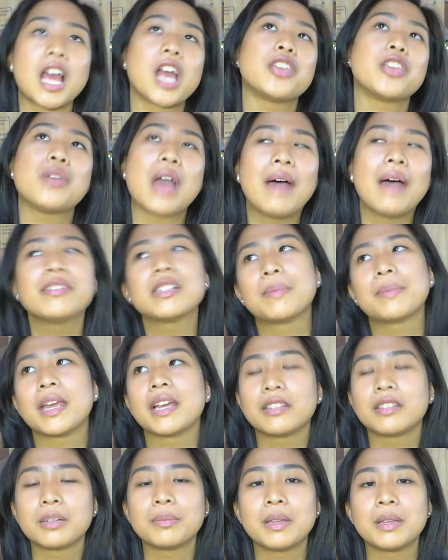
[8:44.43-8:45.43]
You have to pay a
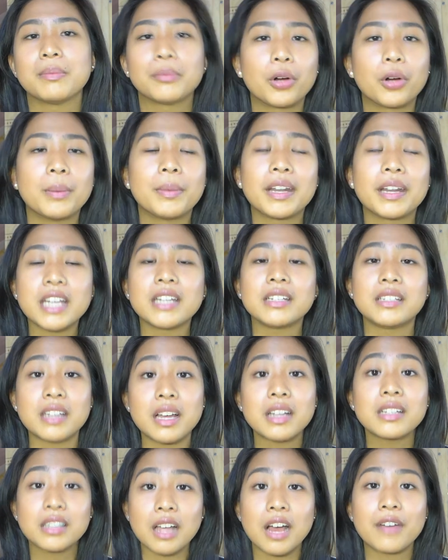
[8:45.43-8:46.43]
little bit more, but it
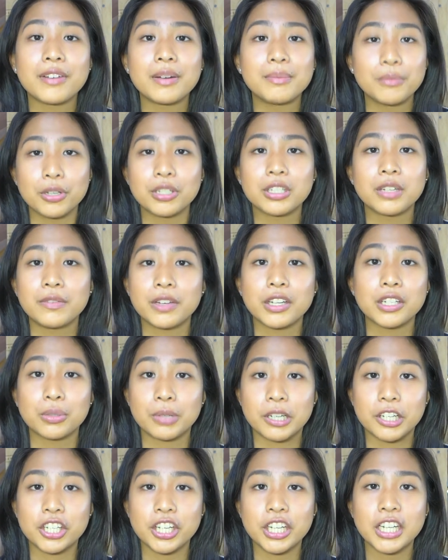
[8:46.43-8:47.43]
does cover most of your
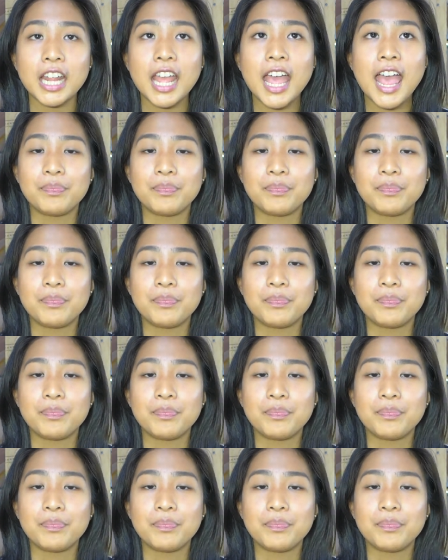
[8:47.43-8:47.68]
tuition.